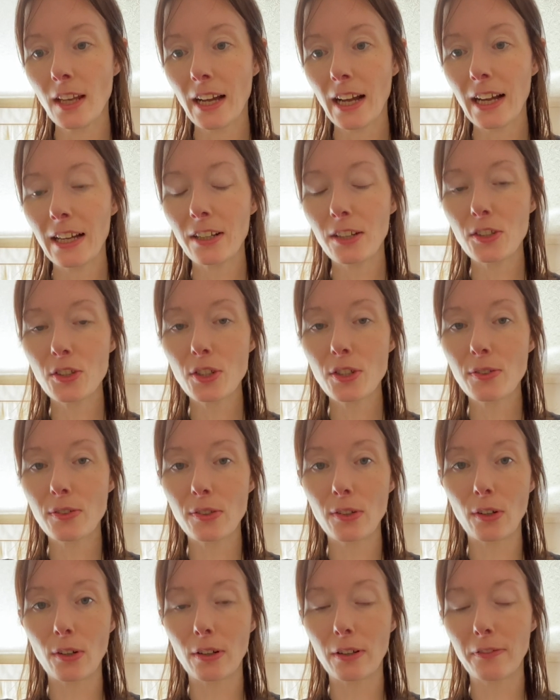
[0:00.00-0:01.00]
I just
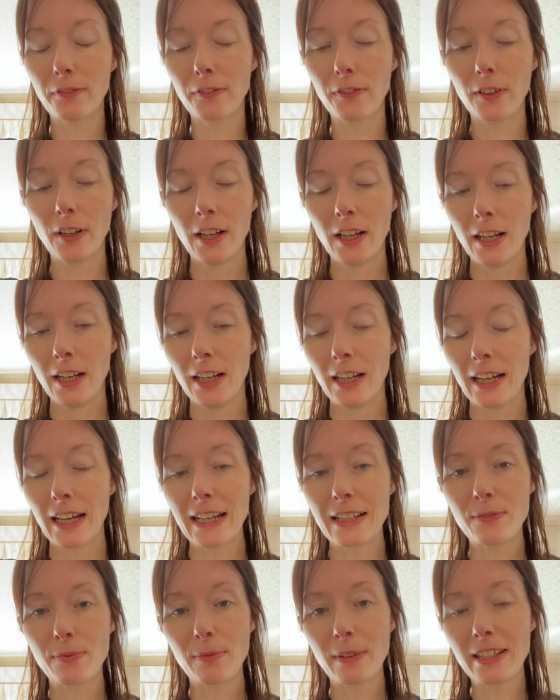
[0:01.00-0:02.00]
sort of,
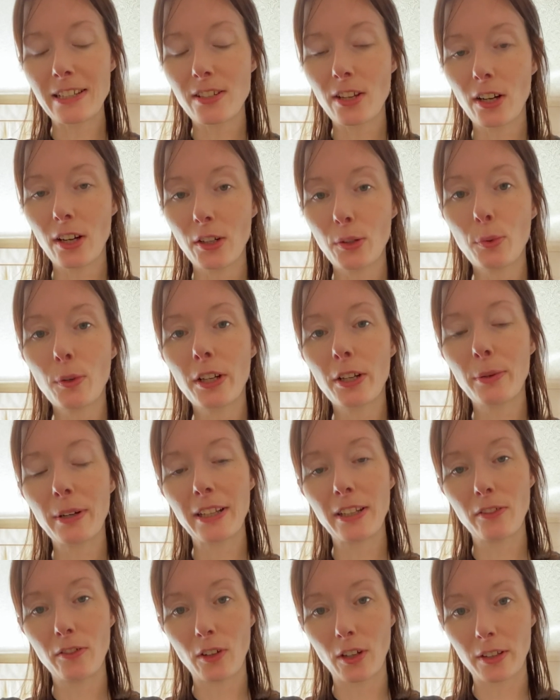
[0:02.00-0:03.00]
it's hard work
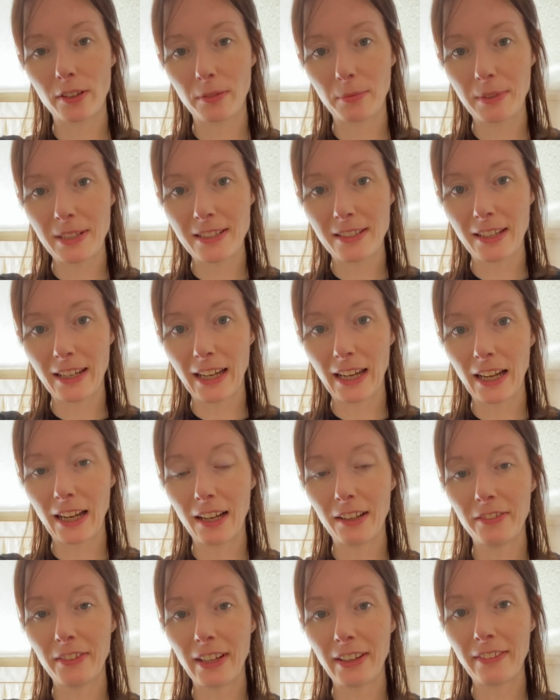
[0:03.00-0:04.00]
when you've got them, isn't it?
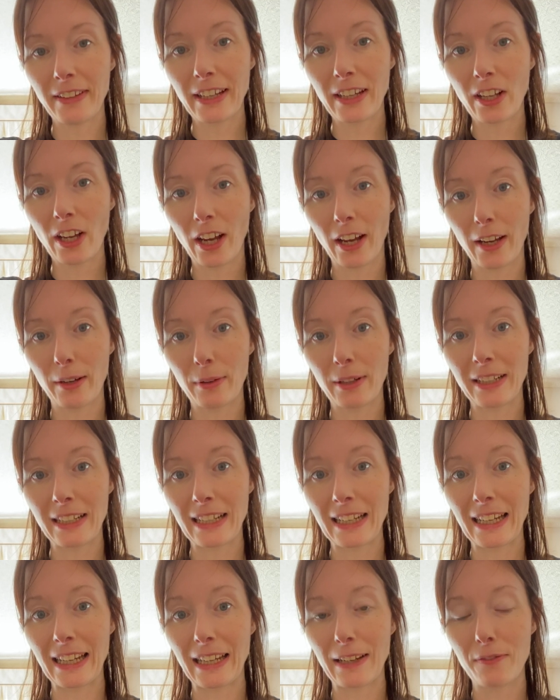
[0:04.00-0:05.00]
And then they go and
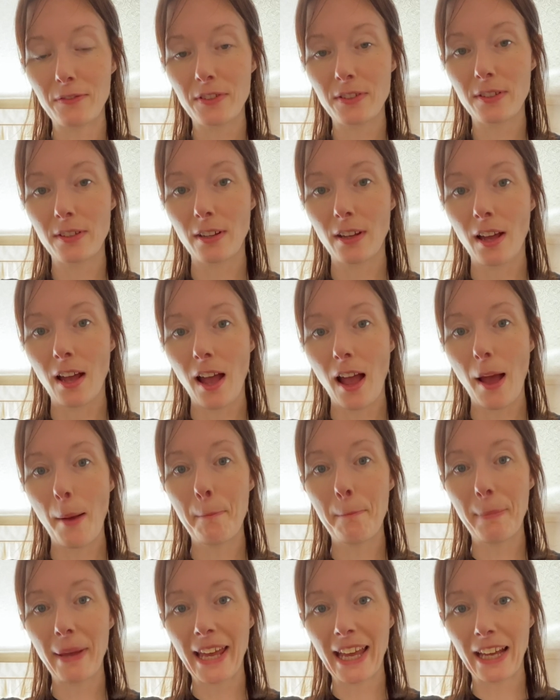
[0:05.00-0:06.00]
it leaves a
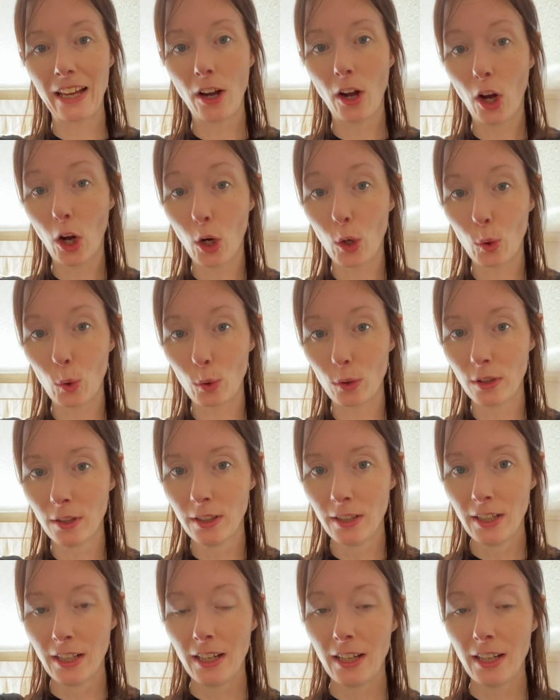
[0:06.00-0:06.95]
big hole.